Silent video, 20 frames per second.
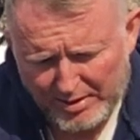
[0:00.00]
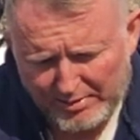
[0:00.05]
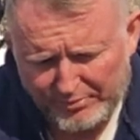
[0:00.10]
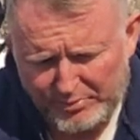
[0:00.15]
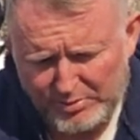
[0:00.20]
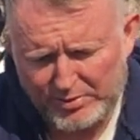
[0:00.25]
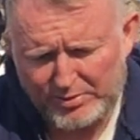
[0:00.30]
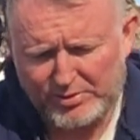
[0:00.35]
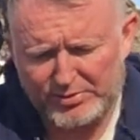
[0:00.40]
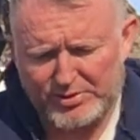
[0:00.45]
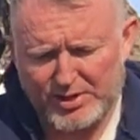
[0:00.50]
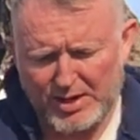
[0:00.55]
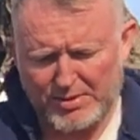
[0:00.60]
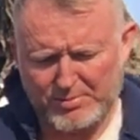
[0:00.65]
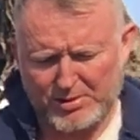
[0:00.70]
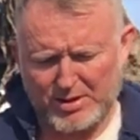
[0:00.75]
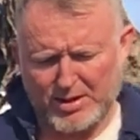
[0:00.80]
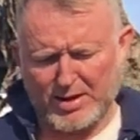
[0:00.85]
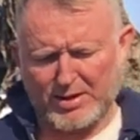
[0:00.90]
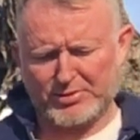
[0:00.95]
If during the
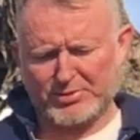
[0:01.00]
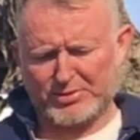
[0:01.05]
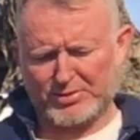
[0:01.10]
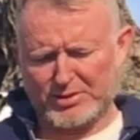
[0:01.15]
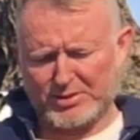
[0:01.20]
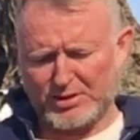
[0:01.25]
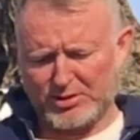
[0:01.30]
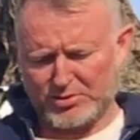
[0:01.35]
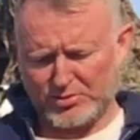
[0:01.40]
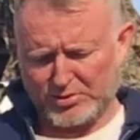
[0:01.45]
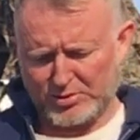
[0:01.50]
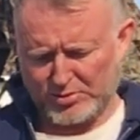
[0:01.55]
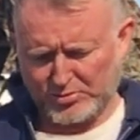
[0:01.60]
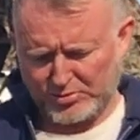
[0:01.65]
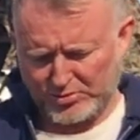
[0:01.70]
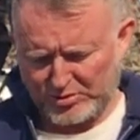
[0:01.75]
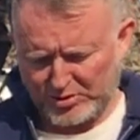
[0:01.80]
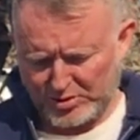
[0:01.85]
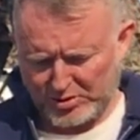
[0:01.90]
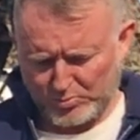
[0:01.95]
same class, the teacher
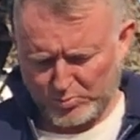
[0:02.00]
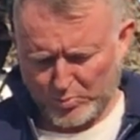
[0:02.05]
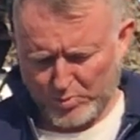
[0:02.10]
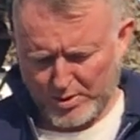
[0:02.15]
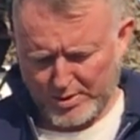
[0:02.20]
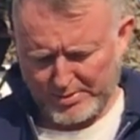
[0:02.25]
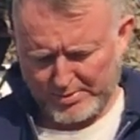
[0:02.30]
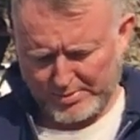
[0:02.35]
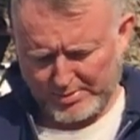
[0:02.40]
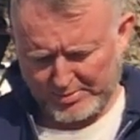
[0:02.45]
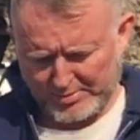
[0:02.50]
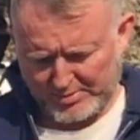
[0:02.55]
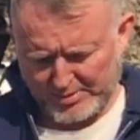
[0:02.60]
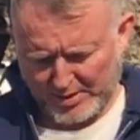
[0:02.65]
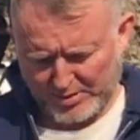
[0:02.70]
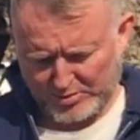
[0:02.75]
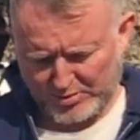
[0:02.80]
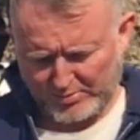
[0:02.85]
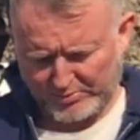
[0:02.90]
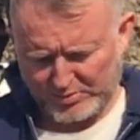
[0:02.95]
introduces just one
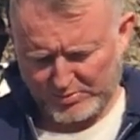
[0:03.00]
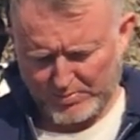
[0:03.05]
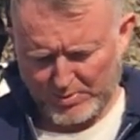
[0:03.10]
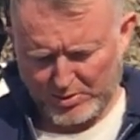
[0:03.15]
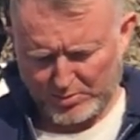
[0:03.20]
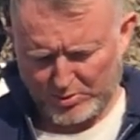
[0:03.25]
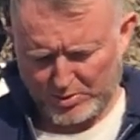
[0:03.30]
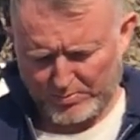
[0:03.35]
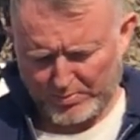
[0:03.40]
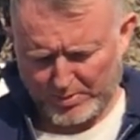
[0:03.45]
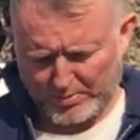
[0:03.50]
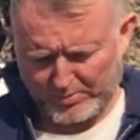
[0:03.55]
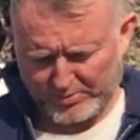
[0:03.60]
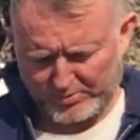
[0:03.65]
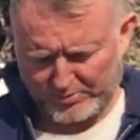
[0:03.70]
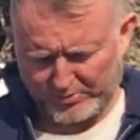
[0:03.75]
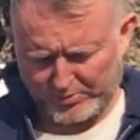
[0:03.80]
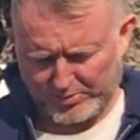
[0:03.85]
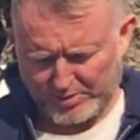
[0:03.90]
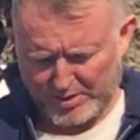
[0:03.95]
session of small group
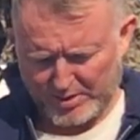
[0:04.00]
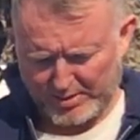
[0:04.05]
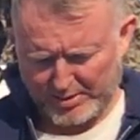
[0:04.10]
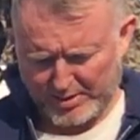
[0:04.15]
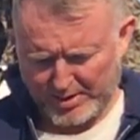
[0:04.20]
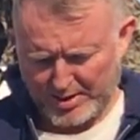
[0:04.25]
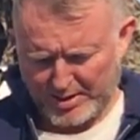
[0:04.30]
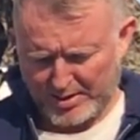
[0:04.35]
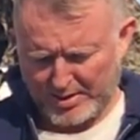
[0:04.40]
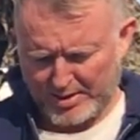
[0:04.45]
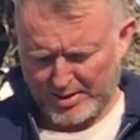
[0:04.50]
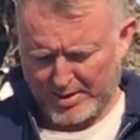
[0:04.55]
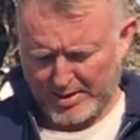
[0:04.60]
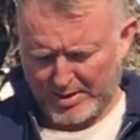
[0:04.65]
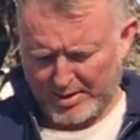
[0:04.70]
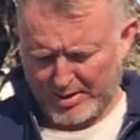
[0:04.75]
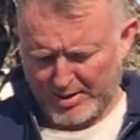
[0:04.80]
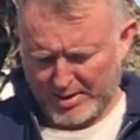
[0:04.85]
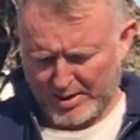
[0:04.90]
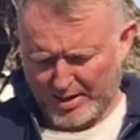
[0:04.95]
purposeful talk.
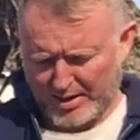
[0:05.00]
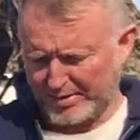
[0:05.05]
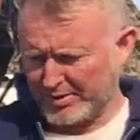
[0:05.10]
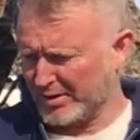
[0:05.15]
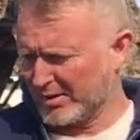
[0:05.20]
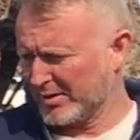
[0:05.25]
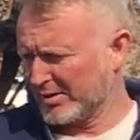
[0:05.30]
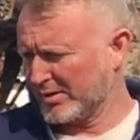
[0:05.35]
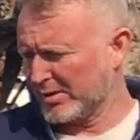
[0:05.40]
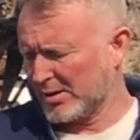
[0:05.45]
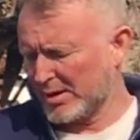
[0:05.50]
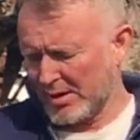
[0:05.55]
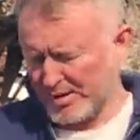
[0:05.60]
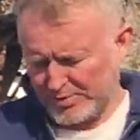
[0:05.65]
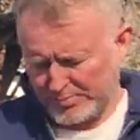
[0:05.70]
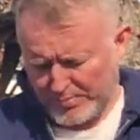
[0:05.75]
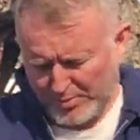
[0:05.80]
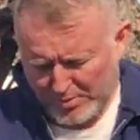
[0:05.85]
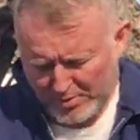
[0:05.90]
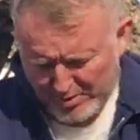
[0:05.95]
At the end of the
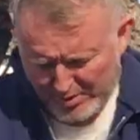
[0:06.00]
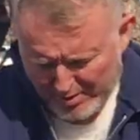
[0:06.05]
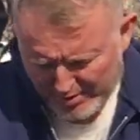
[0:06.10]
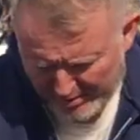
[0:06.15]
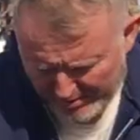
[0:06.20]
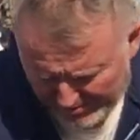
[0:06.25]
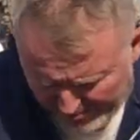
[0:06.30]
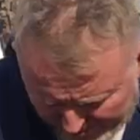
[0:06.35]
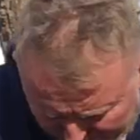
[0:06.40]
class period,